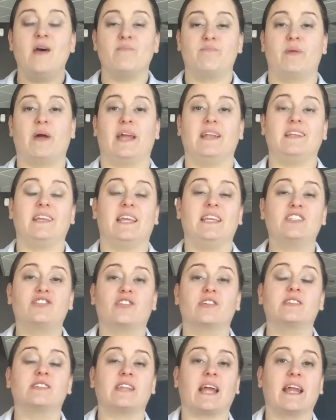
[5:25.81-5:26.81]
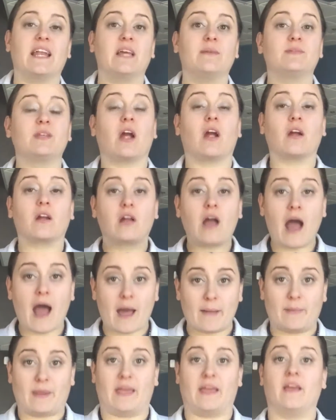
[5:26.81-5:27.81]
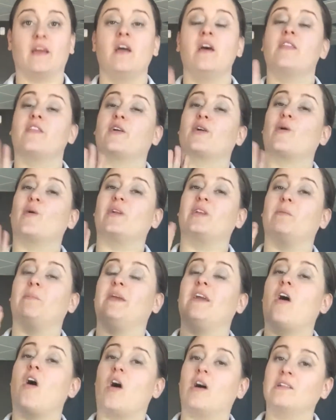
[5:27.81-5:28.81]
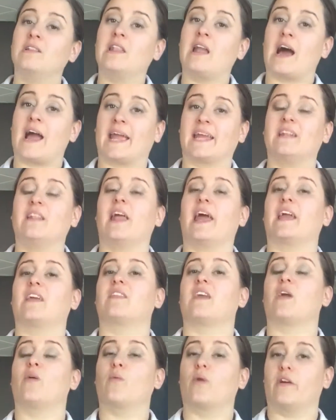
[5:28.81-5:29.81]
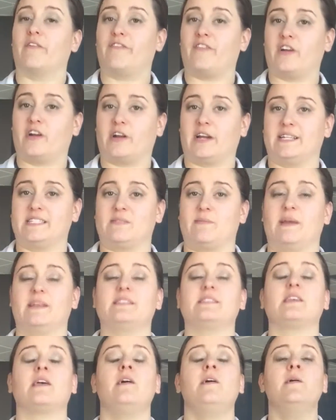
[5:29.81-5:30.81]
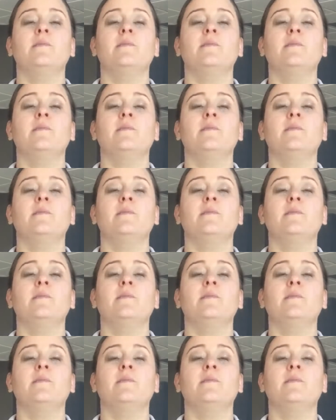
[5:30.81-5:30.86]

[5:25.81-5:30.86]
But Easter signups are coming. They're going to be online like they were for Christmas.